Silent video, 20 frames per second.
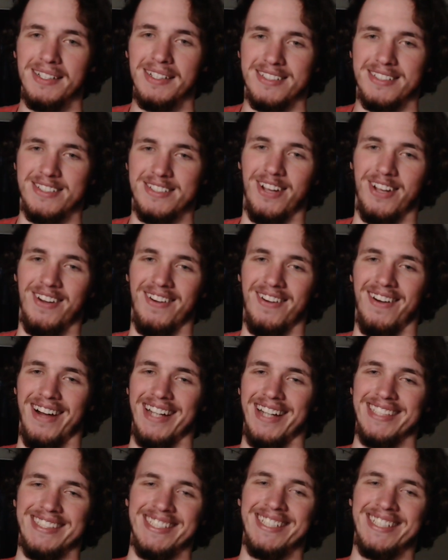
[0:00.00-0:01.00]
So
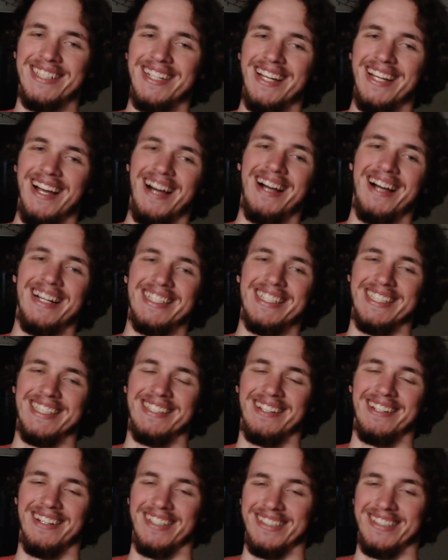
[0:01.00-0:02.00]
I
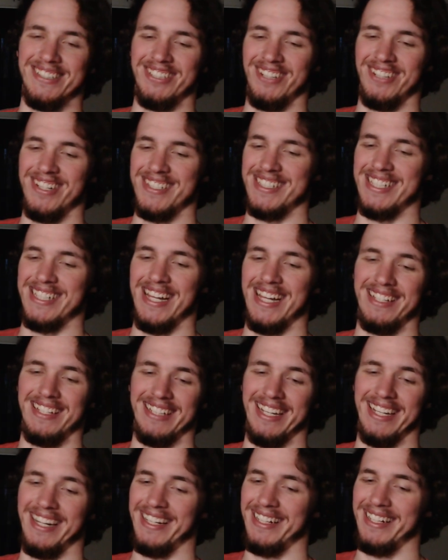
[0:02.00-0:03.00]
did not trust that
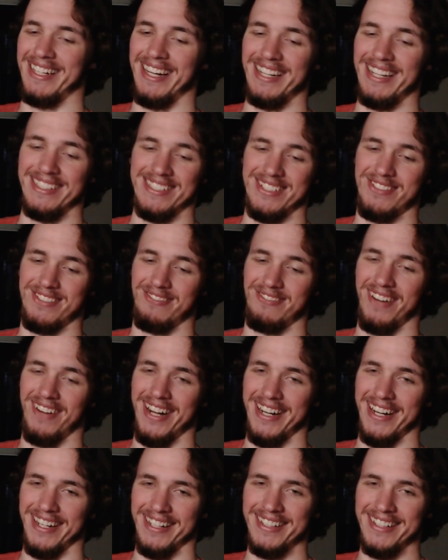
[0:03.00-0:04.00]
lady. I just
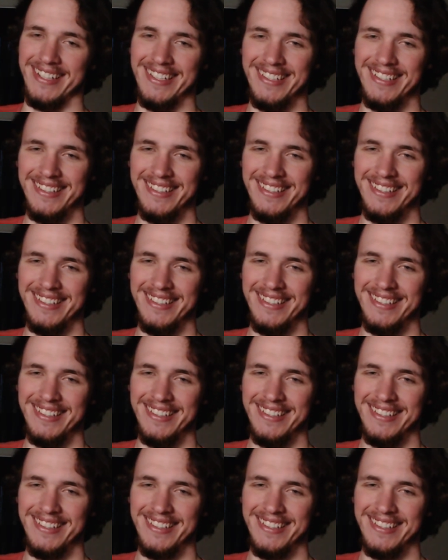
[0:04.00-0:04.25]
ran.